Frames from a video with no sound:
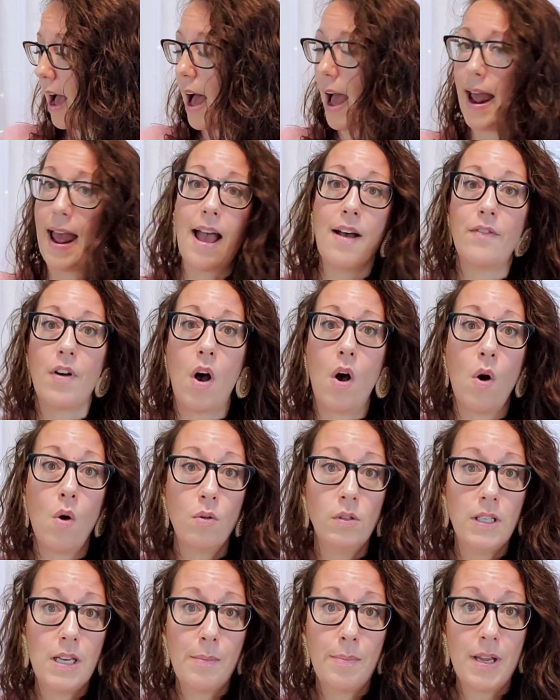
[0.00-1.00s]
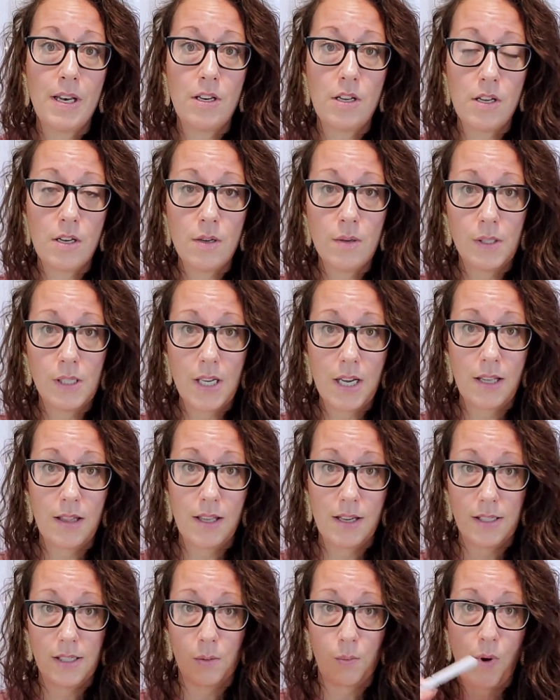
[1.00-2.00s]
I have only been using
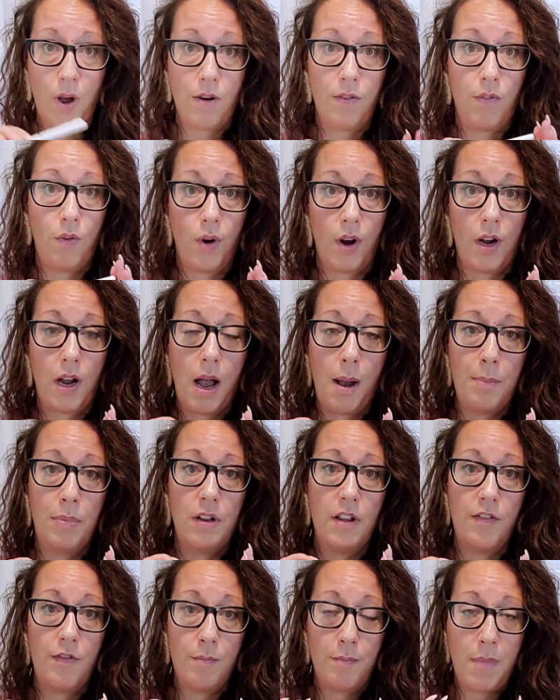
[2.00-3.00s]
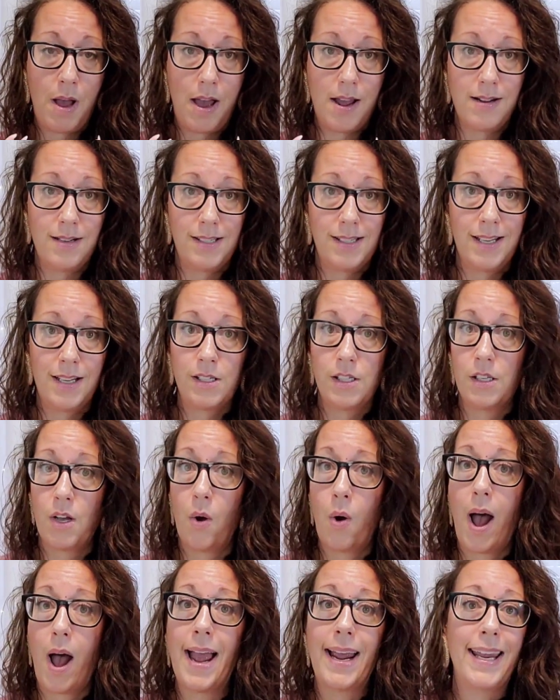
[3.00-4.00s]
this one for a couple of months,
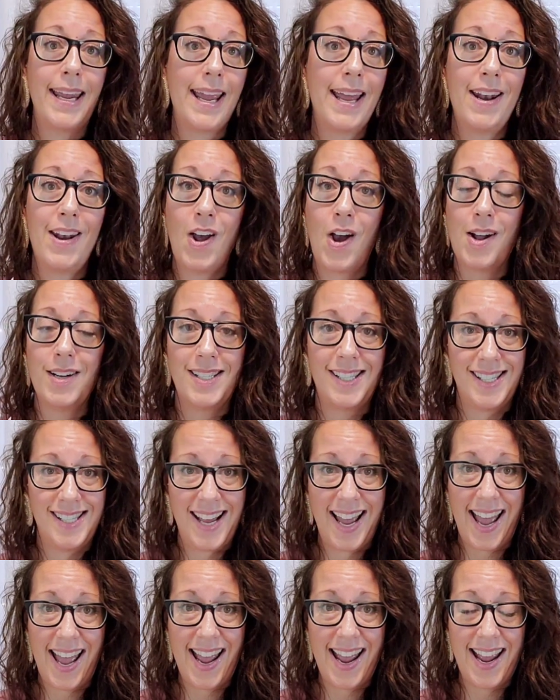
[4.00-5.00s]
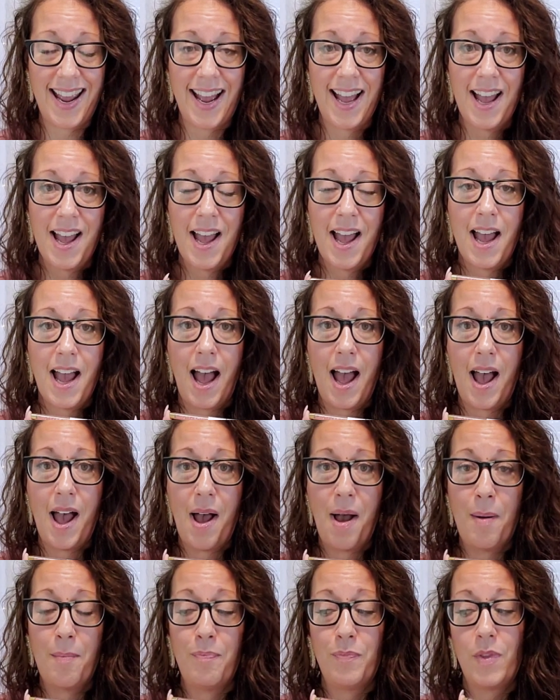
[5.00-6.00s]
so I cannot say,
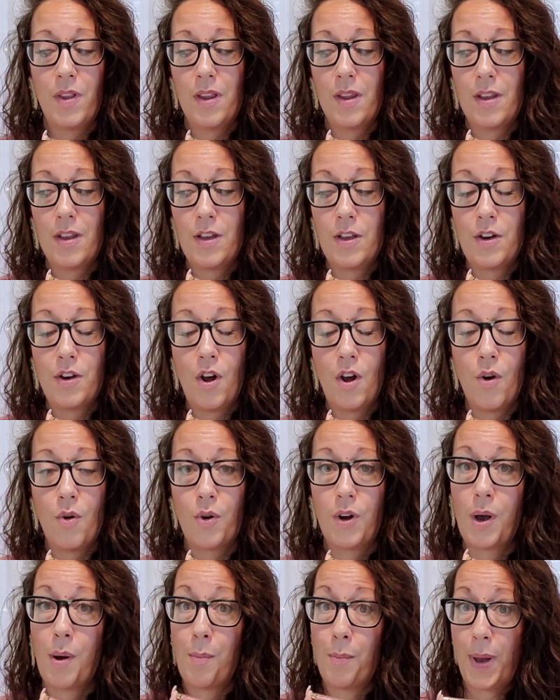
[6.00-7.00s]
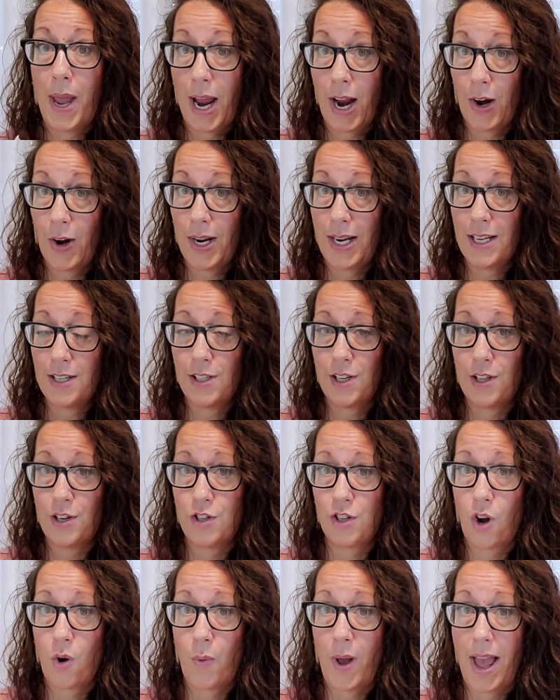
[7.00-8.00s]
you know, comparing it to the
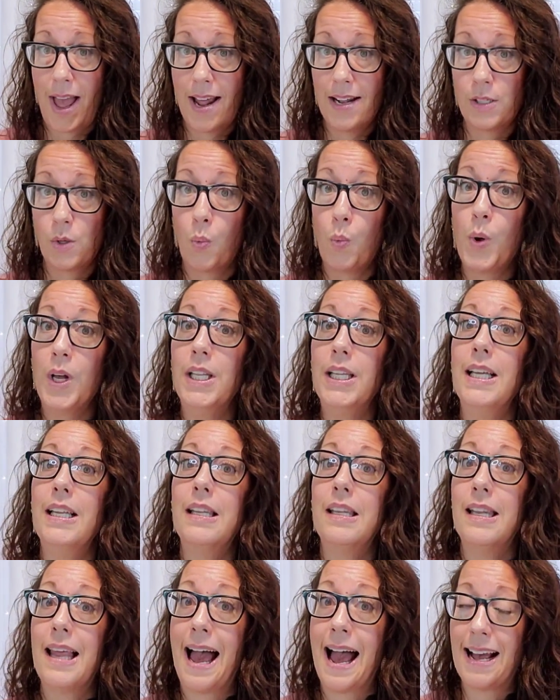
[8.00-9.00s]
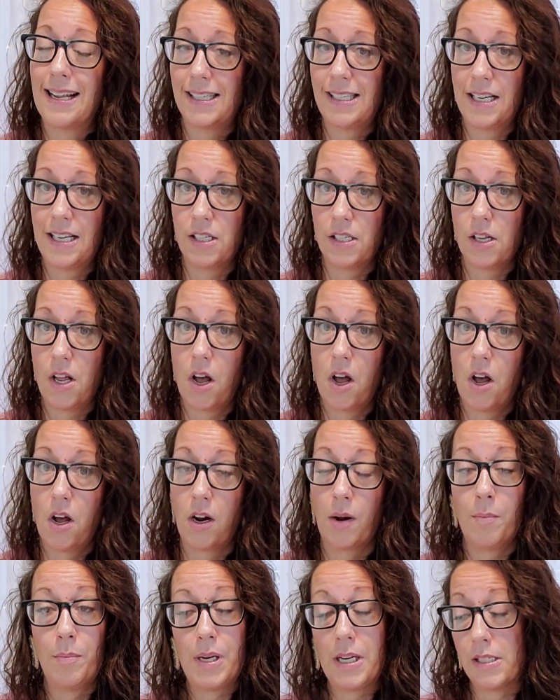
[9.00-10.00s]
JOHENS, will it last as
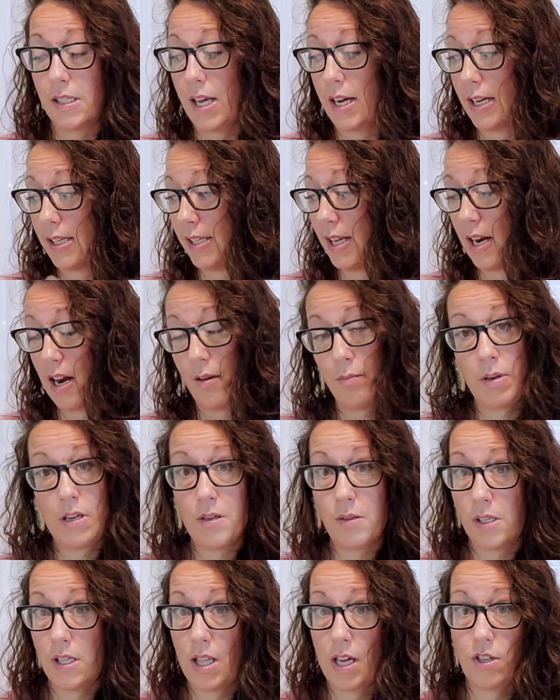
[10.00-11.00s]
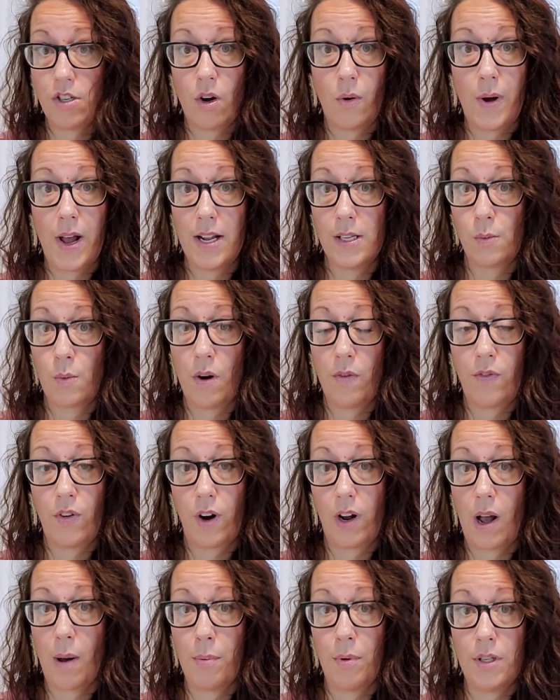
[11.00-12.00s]
long? Because like I said, I've been using that JOHENS one for a
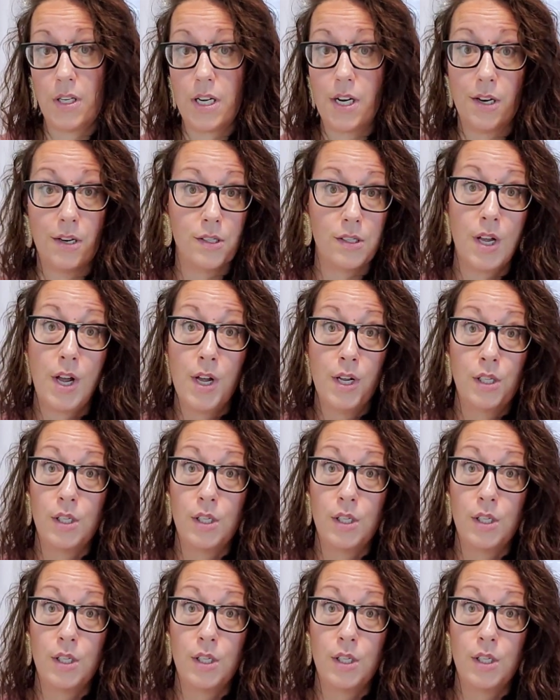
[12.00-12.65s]
couple of years.